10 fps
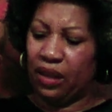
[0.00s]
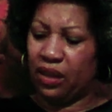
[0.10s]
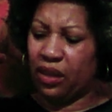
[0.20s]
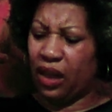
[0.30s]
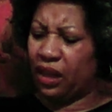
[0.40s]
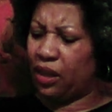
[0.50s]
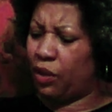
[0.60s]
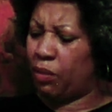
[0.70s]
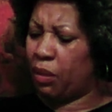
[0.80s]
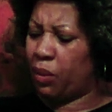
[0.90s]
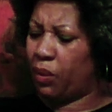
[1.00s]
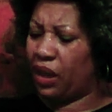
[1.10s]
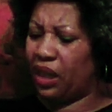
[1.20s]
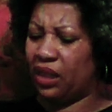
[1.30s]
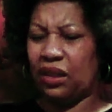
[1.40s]
trying to remember where
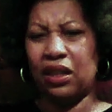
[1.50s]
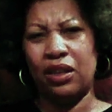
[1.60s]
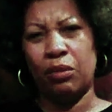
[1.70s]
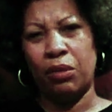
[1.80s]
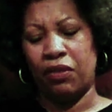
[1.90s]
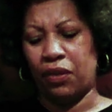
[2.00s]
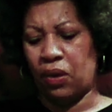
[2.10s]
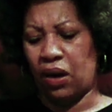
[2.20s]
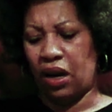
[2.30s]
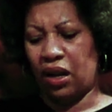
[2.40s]
he'd seen her before.